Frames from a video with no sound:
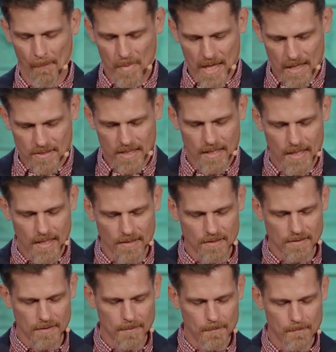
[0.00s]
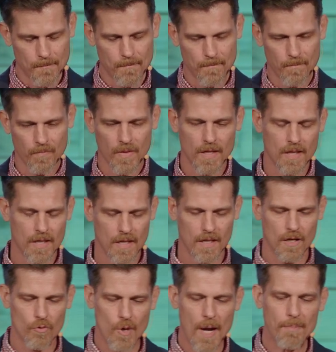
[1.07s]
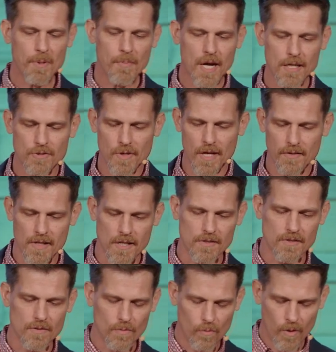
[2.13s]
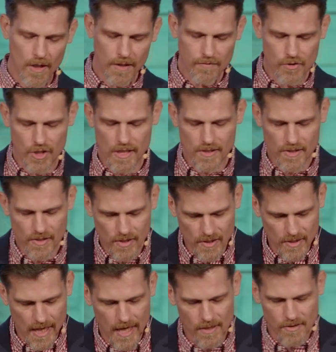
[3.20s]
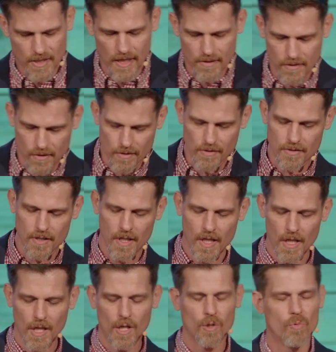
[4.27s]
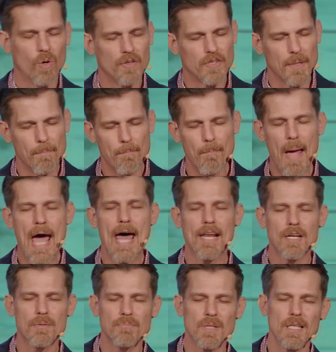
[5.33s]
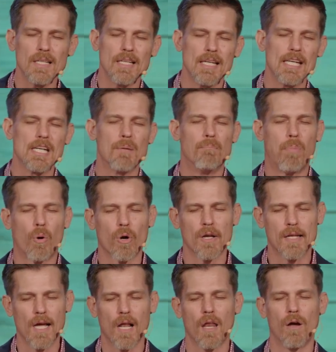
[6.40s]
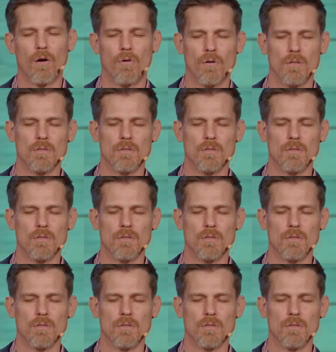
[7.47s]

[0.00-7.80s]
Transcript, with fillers: Yes, he does. Wrap your minds around this. One of Jesus' ancestors was a madam in a bordello.